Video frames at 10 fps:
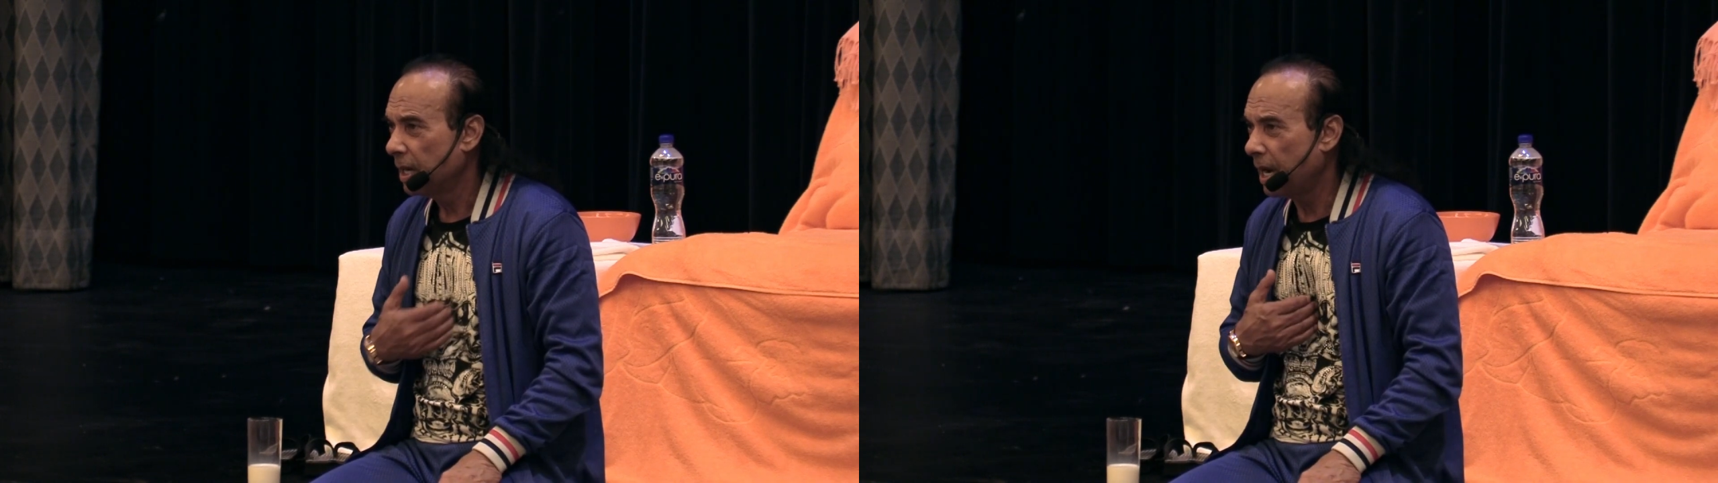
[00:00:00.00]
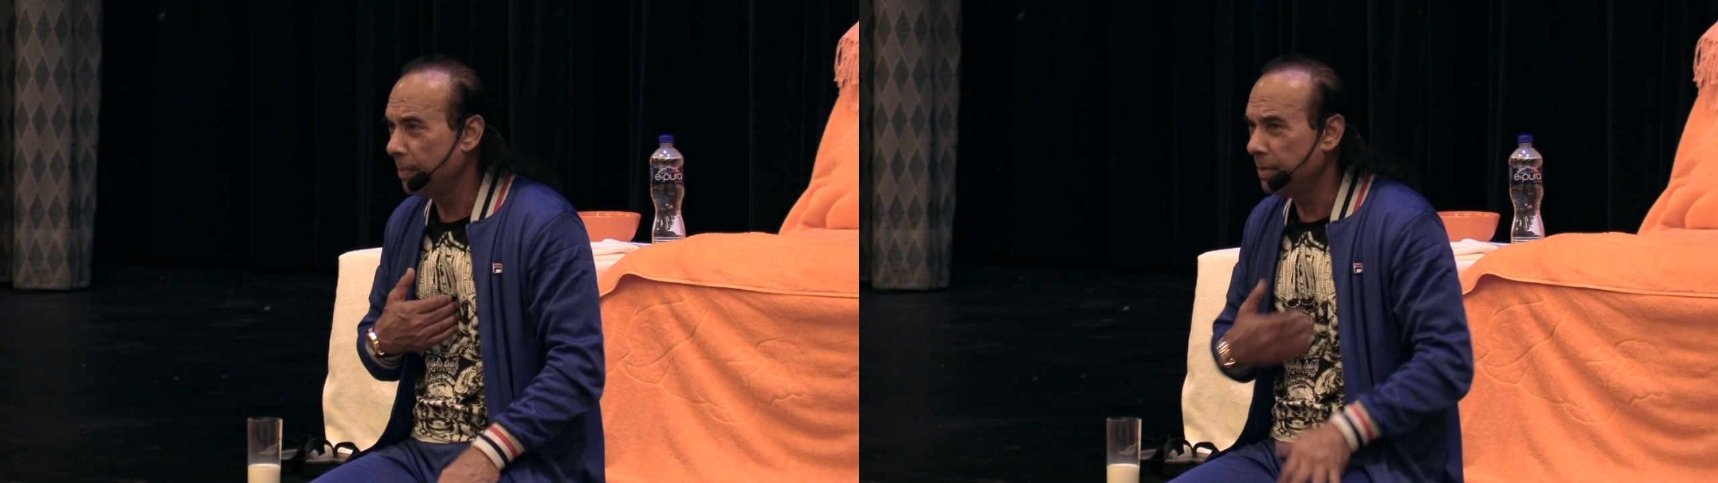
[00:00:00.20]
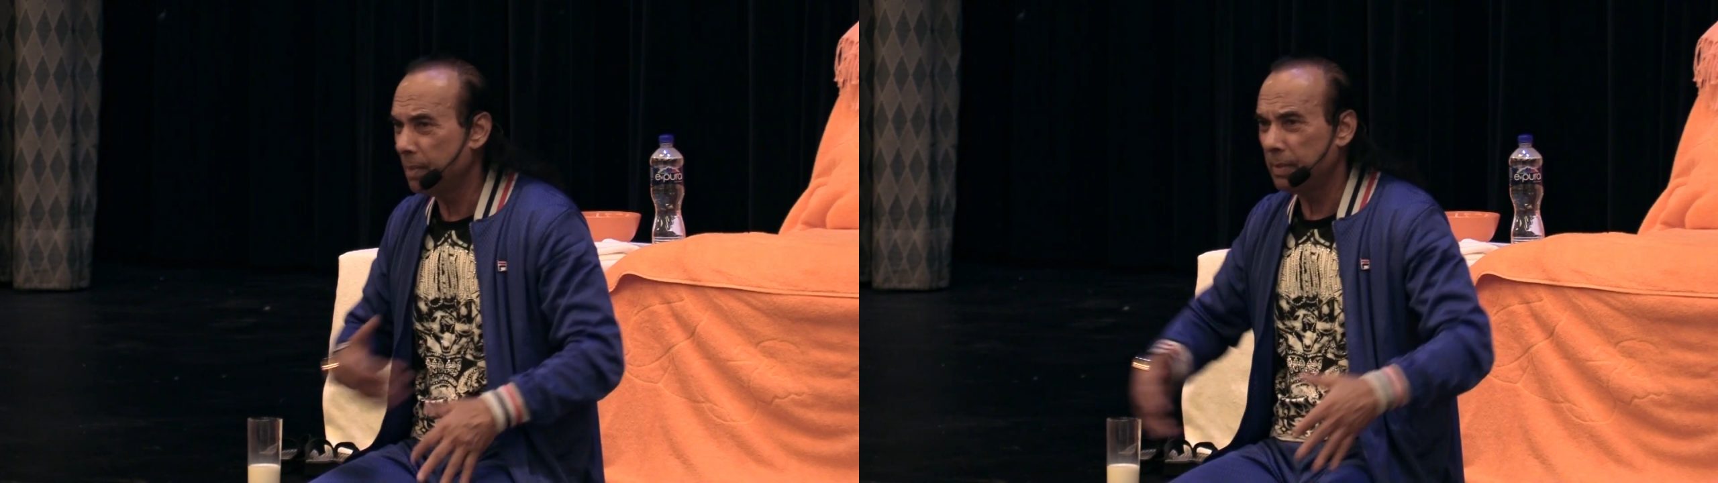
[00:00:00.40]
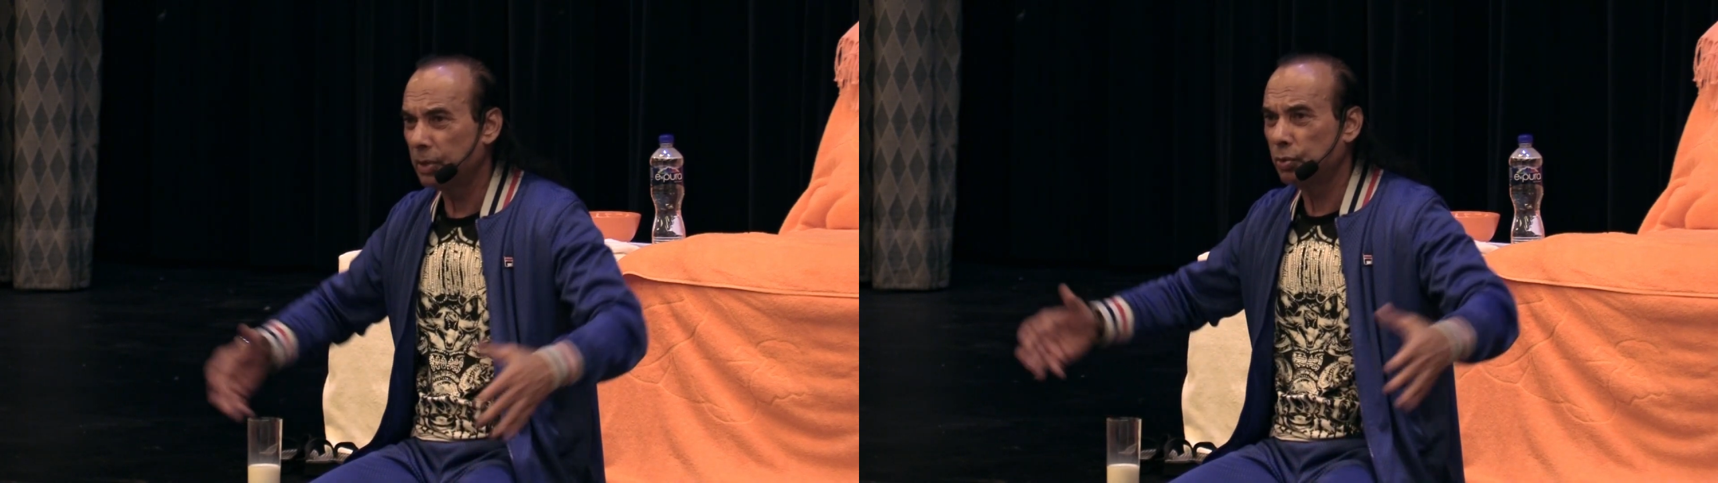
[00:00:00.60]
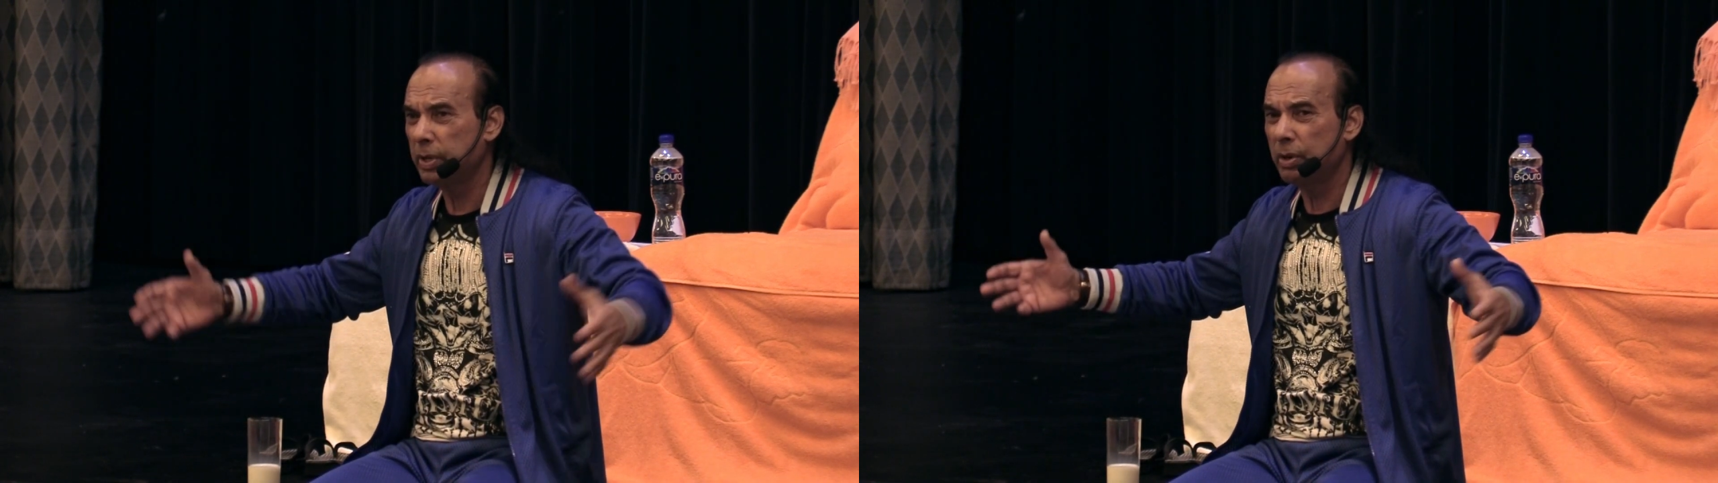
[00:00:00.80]
I'm number
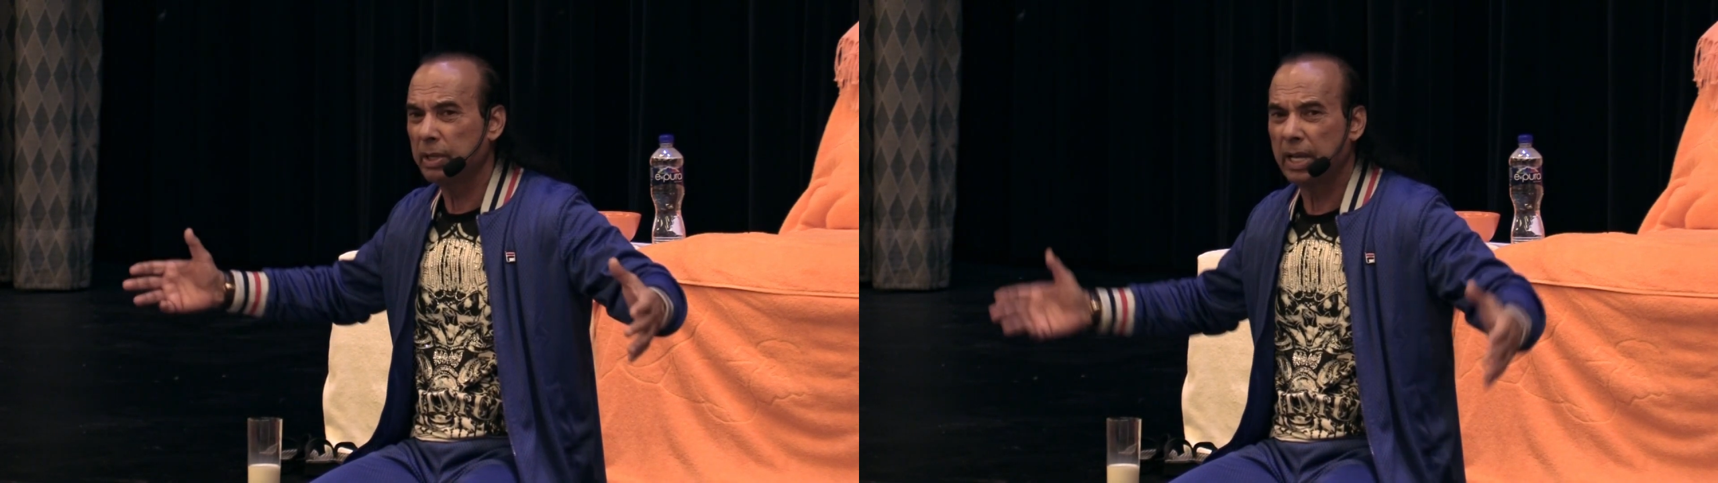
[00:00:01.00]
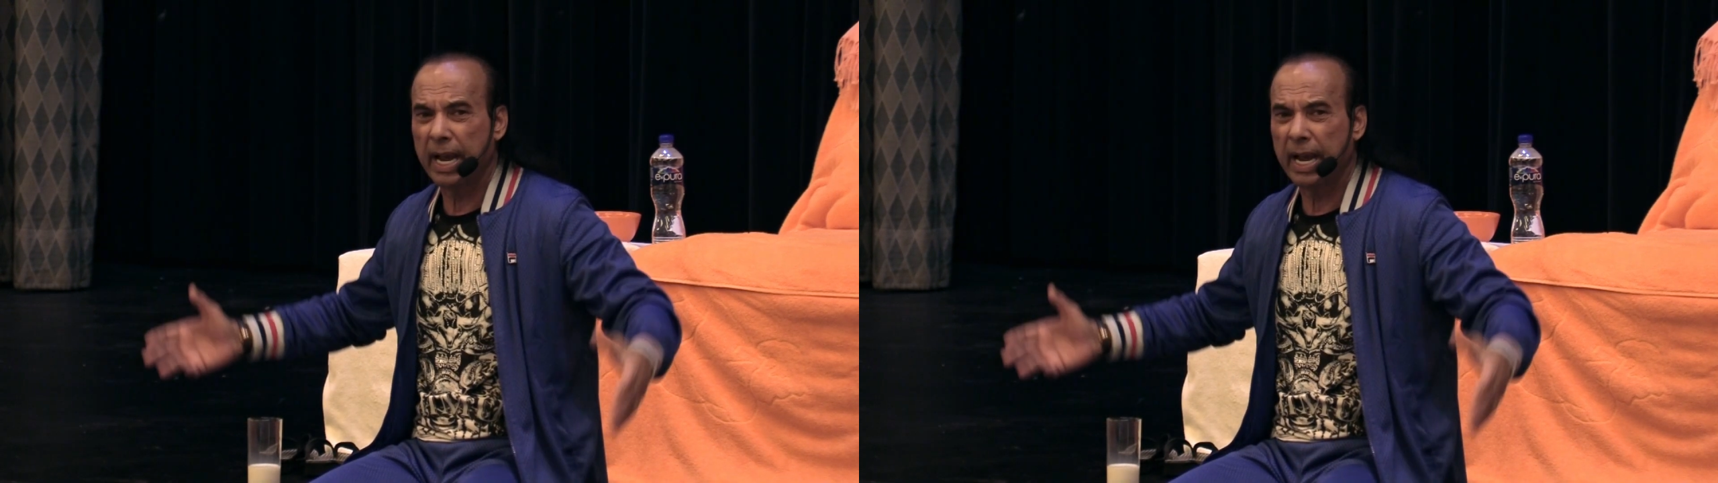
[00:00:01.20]
2 yogi,